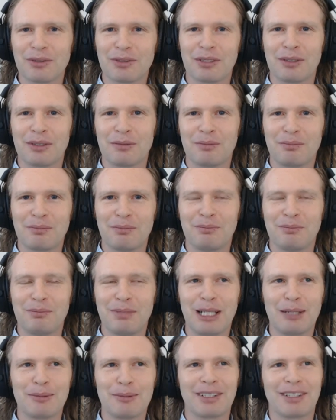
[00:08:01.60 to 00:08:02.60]
to
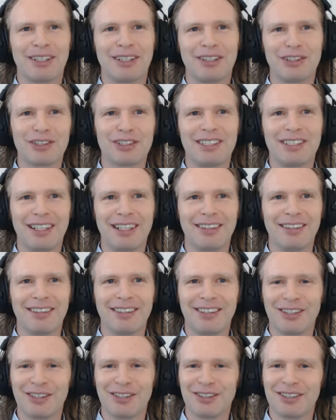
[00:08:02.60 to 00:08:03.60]
be able to understand
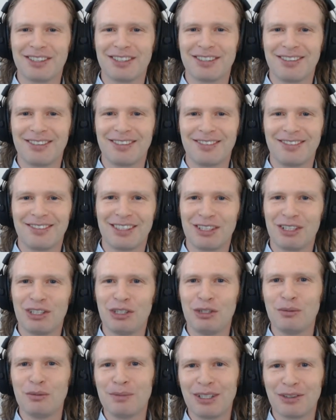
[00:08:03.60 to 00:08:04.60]
that there is a
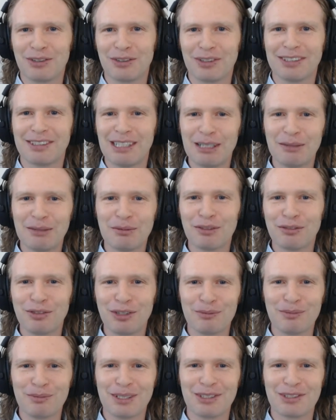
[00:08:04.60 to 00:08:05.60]
human or a team of
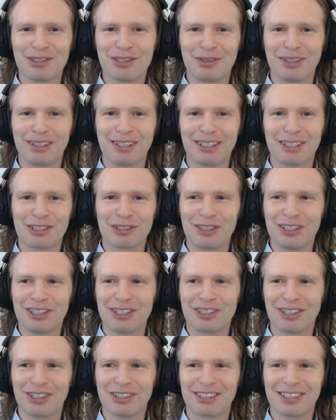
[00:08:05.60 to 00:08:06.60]
humans doing this
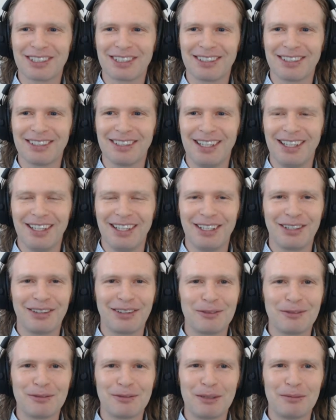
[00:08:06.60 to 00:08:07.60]
research, and
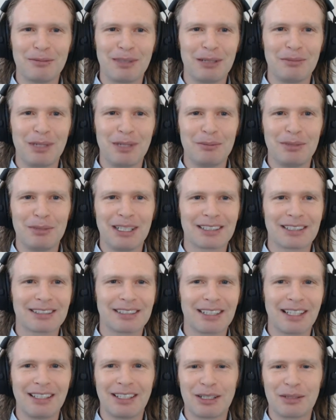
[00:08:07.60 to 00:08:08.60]
they may be
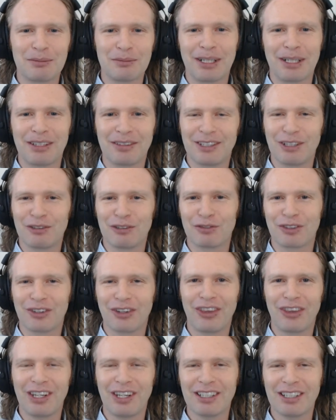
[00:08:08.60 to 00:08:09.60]
excited about different
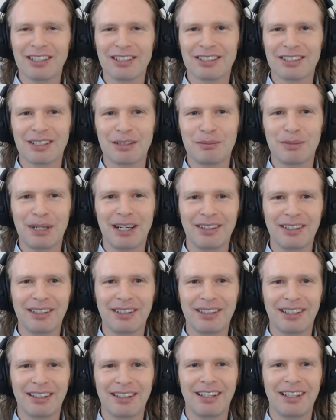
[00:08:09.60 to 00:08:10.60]
things about
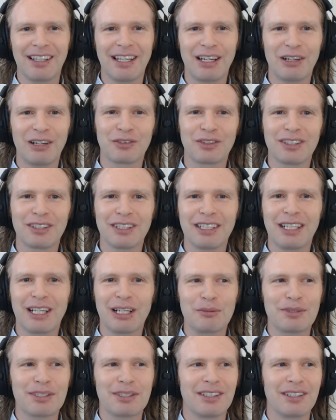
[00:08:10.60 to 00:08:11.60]
it, and that really
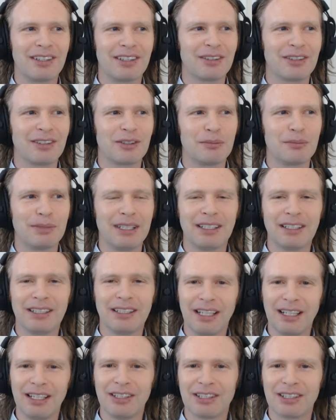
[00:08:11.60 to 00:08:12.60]
helps the article be
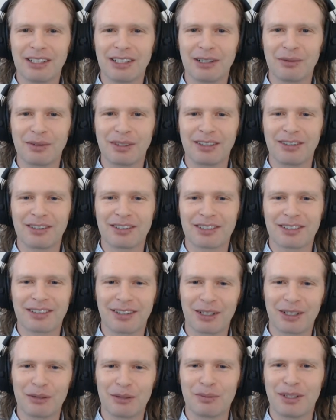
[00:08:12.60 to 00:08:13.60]
engaging when there's a
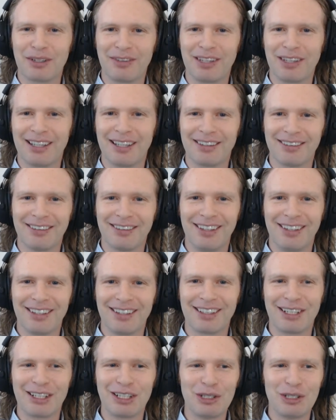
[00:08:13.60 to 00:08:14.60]
little bit of that
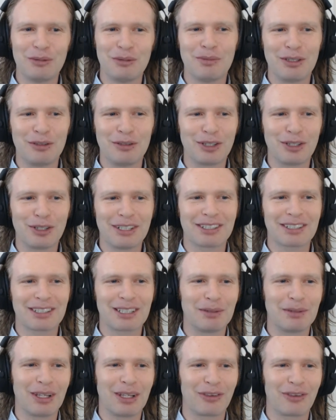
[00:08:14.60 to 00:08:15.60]
kind of human voice
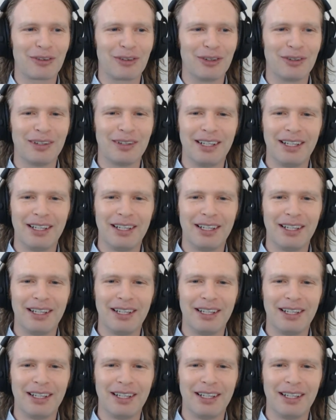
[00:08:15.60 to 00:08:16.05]
coming through.